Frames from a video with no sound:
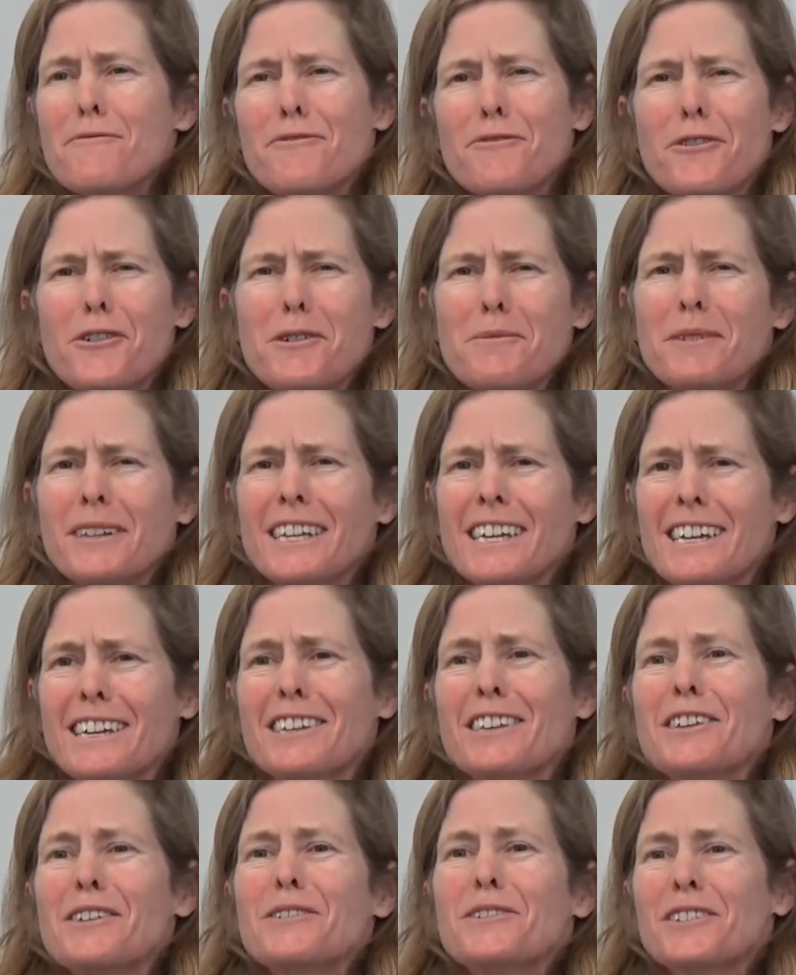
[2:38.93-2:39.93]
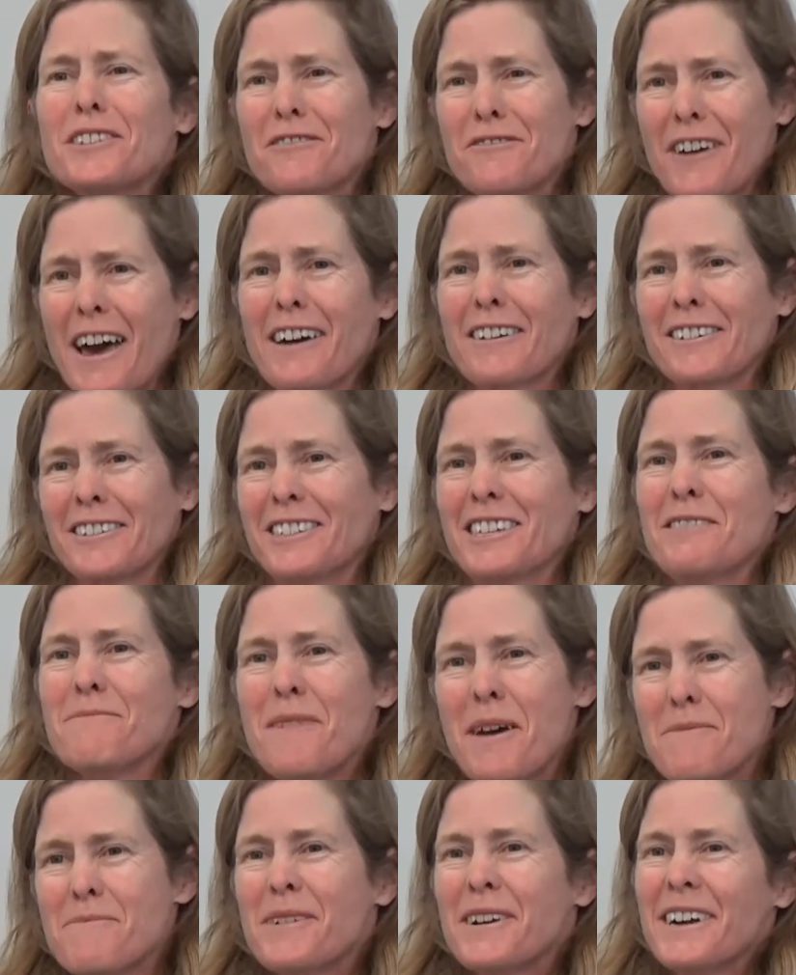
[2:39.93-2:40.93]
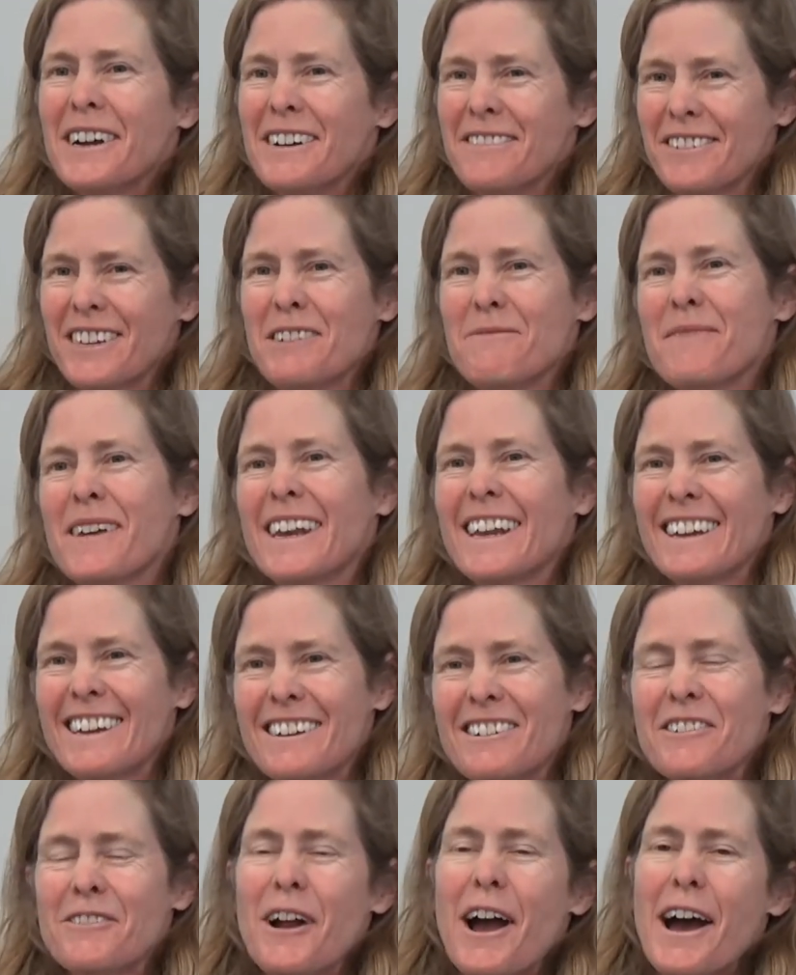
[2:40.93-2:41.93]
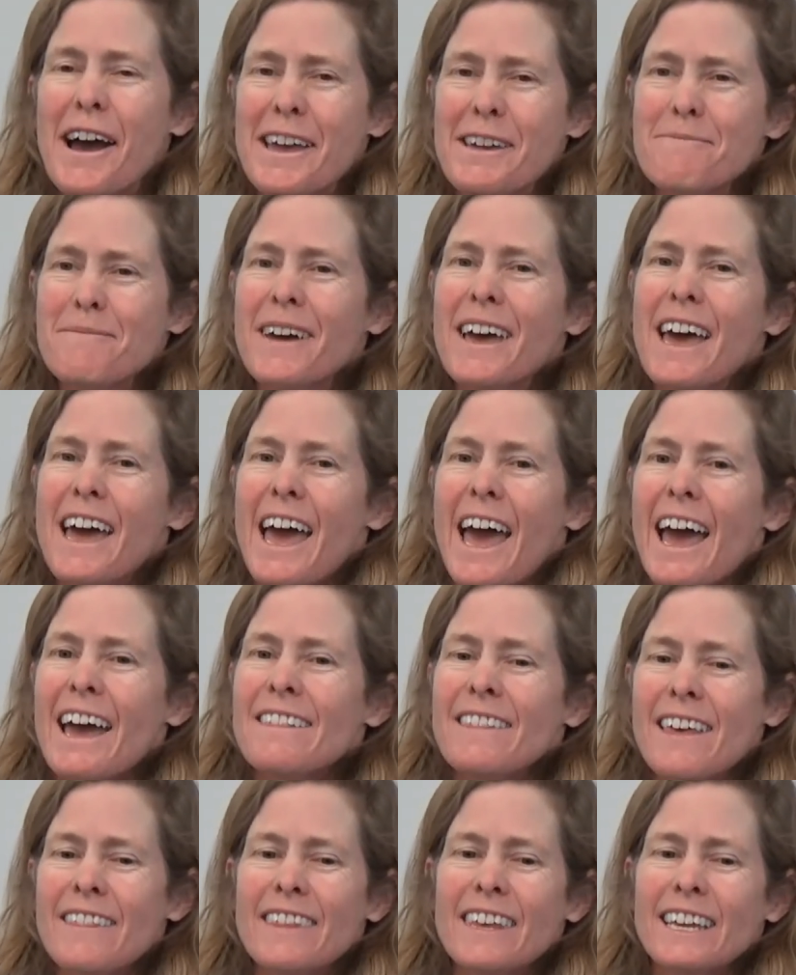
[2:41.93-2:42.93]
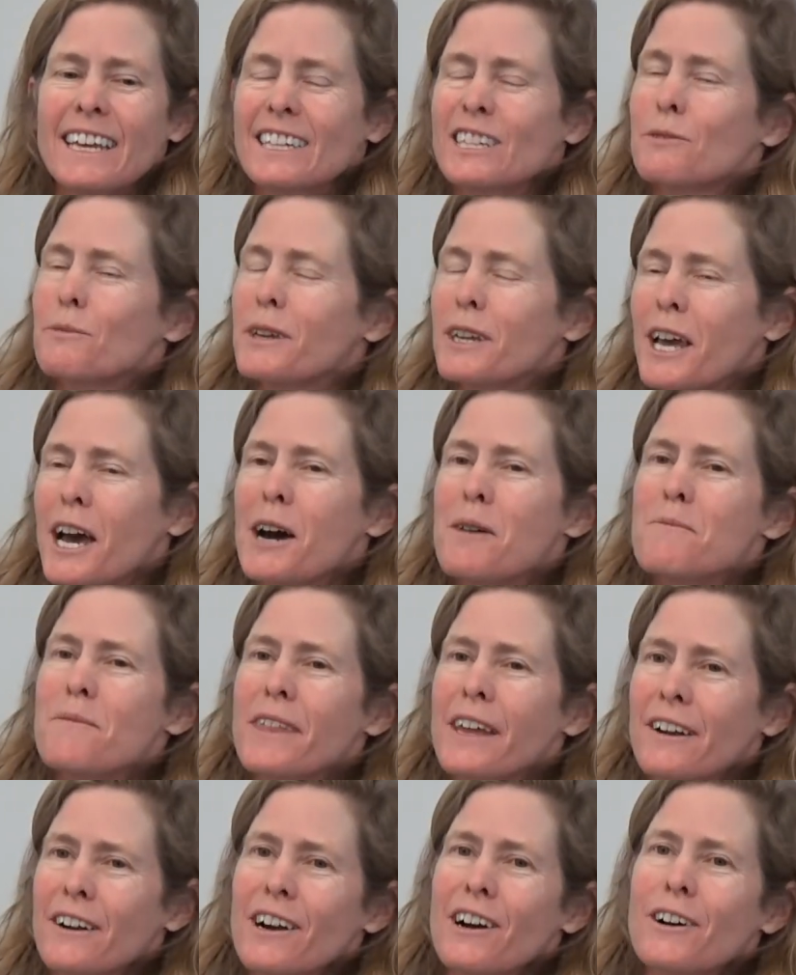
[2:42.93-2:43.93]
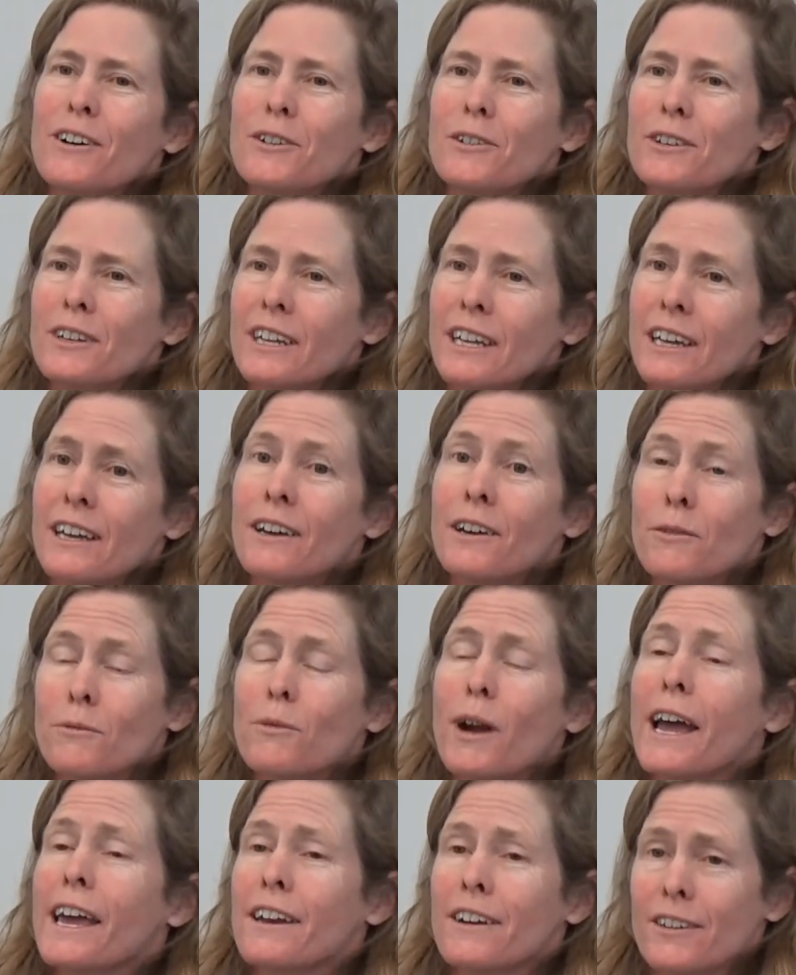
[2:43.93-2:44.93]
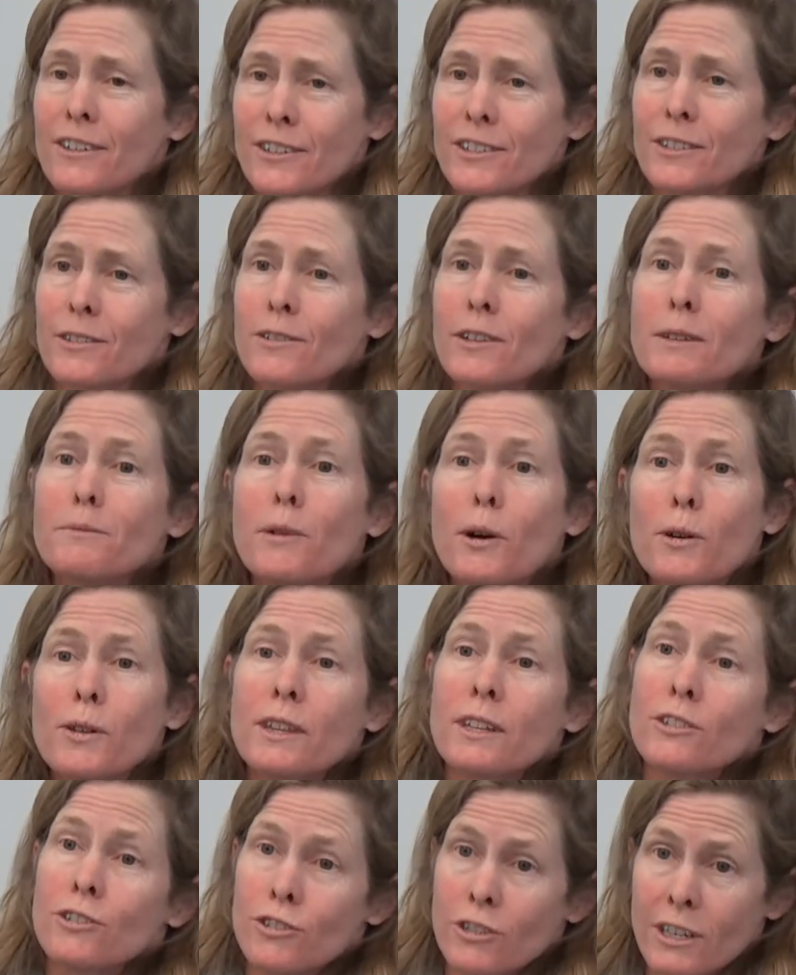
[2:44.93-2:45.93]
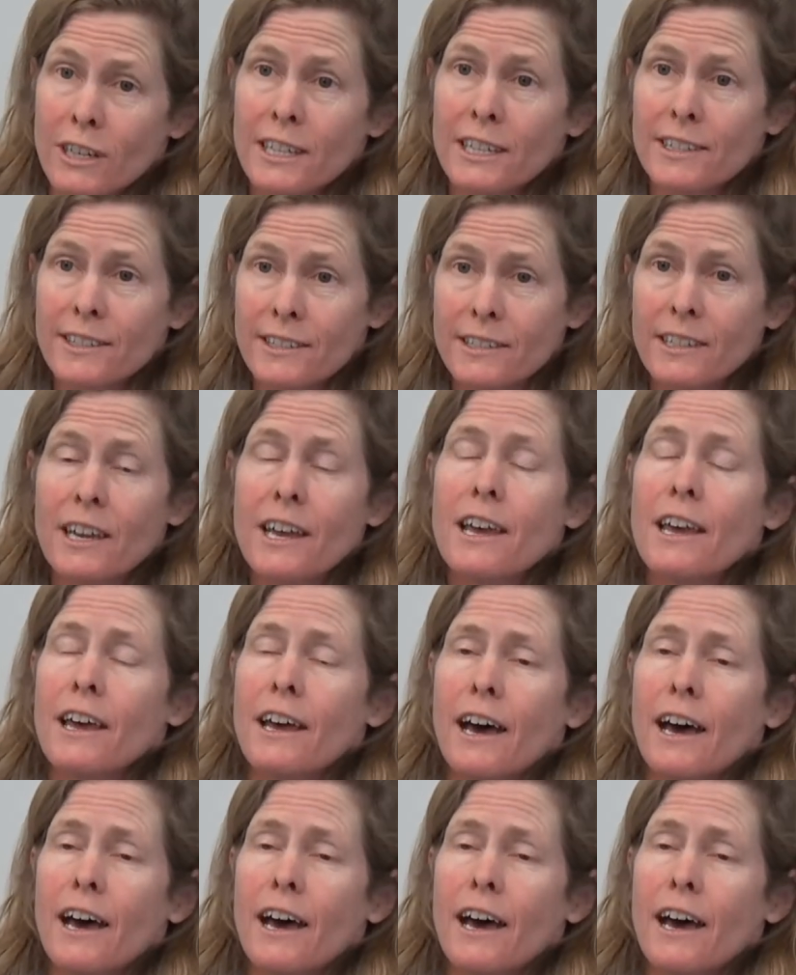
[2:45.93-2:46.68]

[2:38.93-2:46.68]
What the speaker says: formally accuse a faculty member of committing a crime, and then they get to become their own writers, both in a journalist